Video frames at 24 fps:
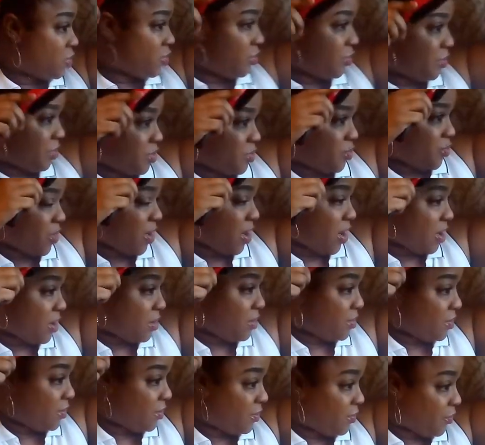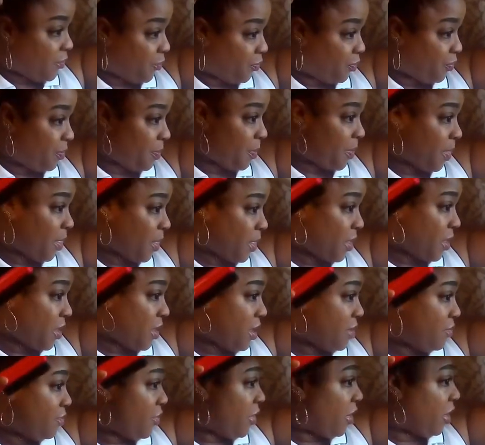keep it around
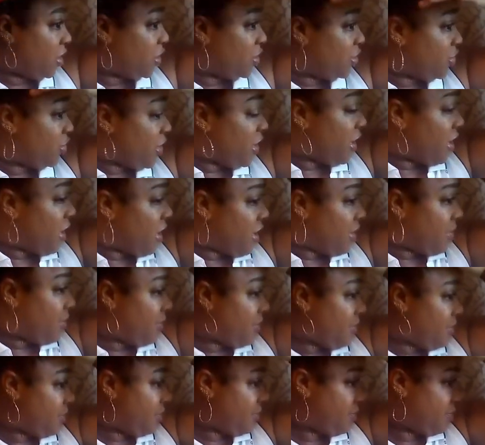and bring it straight up.